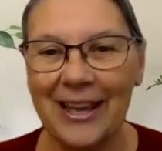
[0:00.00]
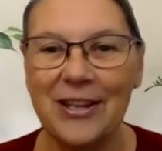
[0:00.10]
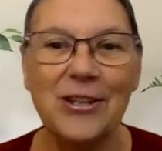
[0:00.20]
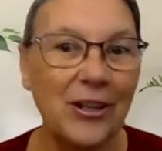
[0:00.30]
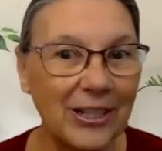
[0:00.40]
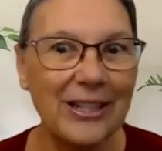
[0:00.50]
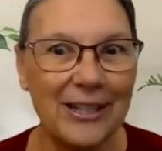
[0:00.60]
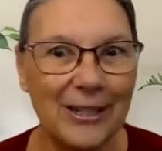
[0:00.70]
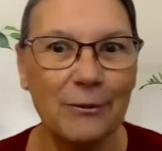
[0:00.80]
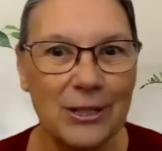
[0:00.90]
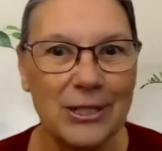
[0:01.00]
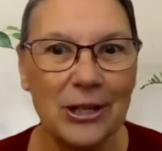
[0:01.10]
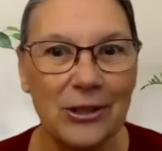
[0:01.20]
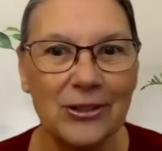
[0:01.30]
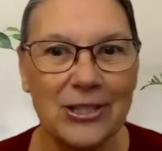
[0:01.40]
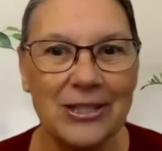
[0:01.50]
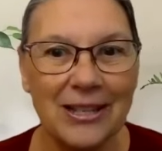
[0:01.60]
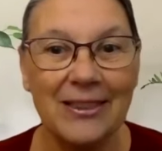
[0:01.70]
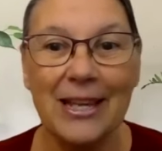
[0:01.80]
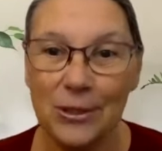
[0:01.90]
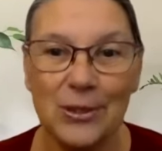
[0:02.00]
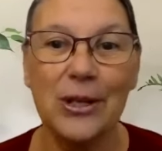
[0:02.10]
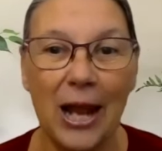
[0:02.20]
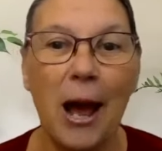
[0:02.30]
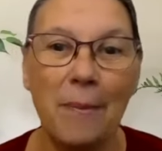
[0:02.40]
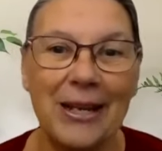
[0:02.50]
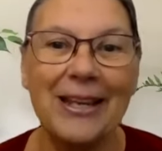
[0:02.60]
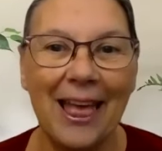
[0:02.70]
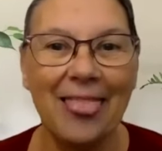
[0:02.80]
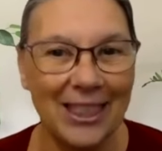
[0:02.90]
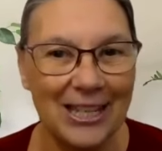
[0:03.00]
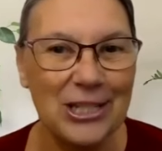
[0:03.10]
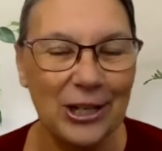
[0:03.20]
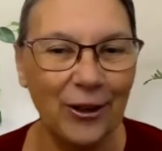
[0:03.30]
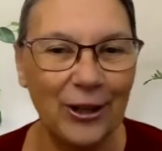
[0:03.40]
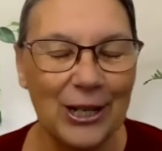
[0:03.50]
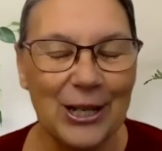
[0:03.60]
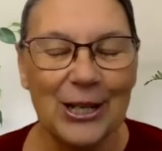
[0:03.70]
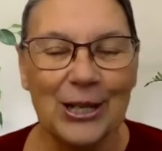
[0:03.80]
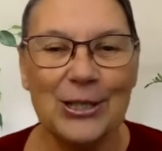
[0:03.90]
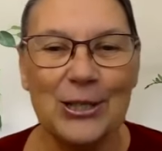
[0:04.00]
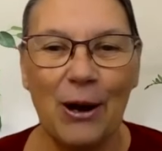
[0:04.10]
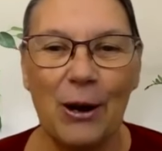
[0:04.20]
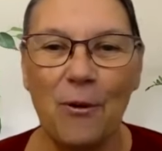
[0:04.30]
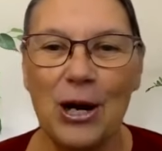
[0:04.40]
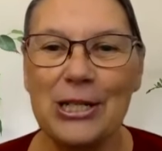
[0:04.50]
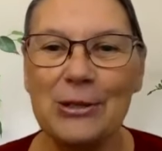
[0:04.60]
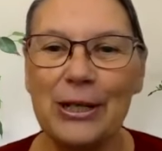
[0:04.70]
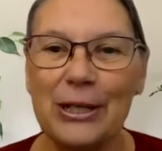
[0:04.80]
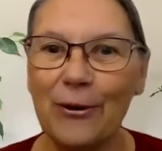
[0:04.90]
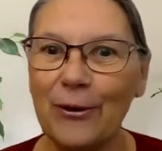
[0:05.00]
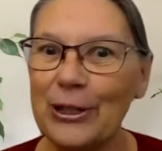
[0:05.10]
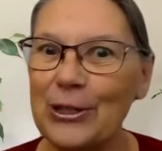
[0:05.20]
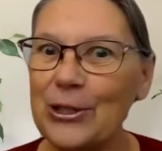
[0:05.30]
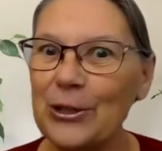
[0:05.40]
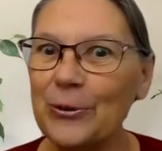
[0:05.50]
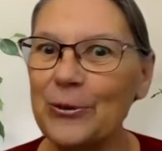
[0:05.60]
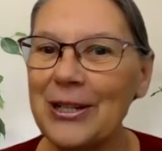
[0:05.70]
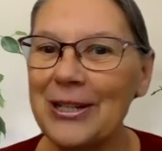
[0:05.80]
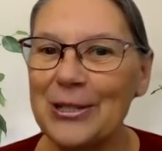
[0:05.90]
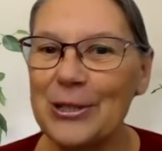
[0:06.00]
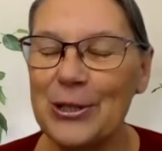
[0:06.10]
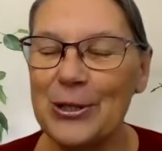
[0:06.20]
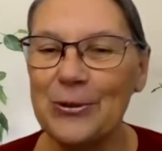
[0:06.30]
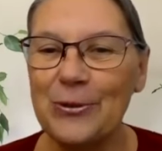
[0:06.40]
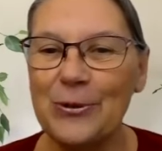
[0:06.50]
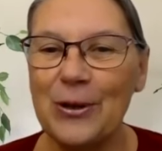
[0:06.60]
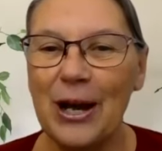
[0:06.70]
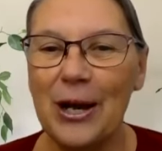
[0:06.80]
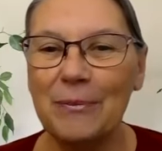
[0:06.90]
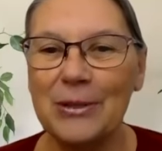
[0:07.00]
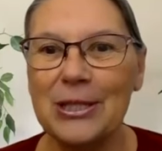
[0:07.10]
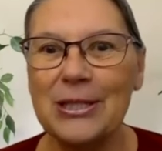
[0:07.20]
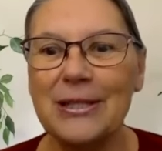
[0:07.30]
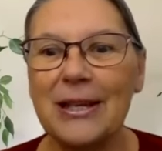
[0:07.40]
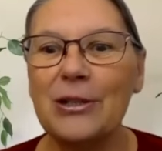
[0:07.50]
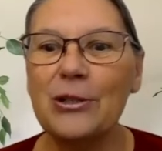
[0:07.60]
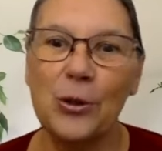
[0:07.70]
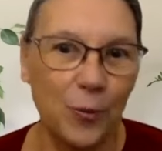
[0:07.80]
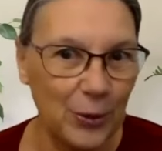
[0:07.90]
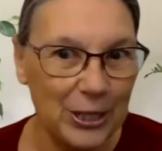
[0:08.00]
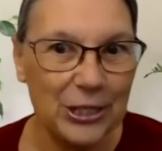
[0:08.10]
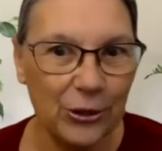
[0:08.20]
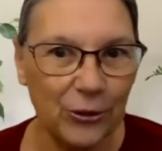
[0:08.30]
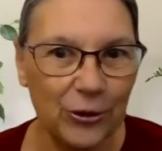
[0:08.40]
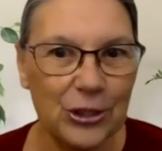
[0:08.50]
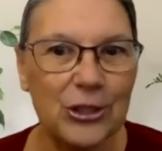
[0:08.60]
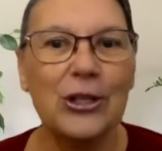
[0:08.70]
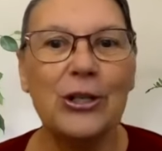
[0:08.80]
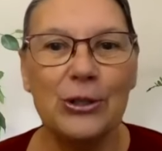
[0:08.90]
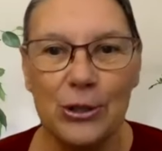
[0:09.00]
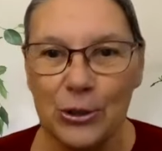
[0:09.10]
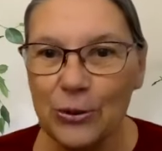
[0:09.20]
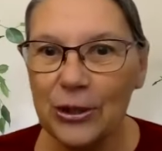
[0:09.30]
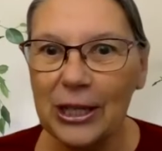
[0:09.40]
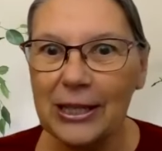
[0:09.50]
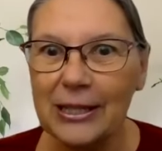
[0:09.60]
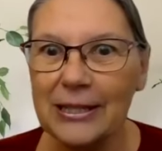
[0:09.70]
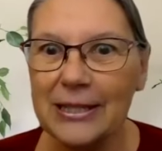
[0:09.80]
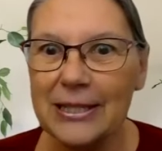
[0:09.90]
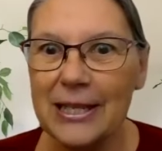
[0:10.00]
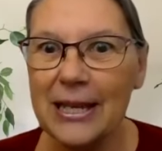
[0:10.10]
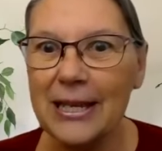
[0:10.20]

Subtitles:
and not getting any results, that's what's going to happen again this year. So I want to encourage you to research, do things